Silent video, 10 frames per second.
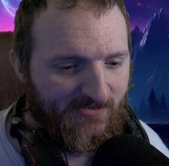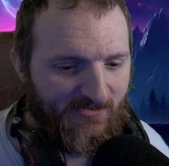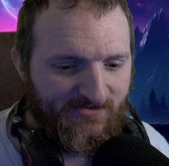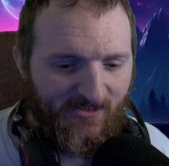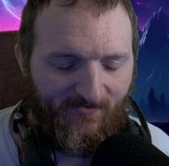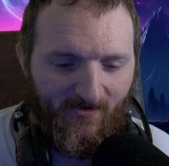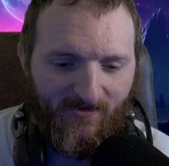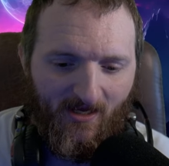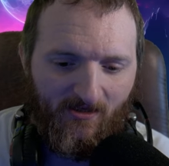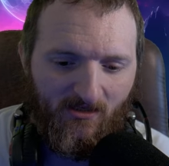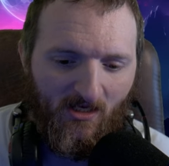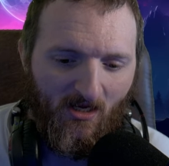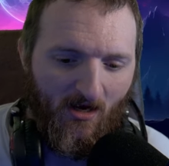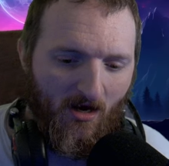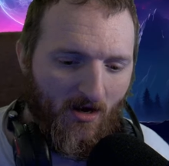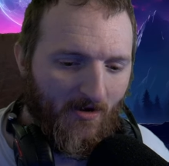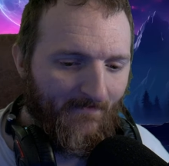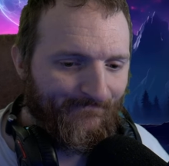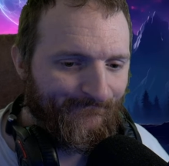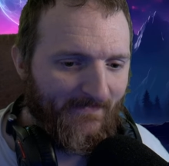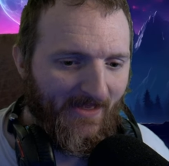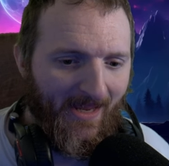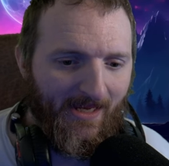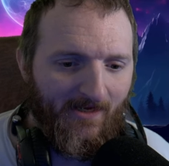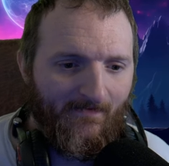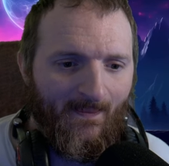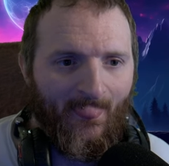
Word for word: and stuff like that. Um, and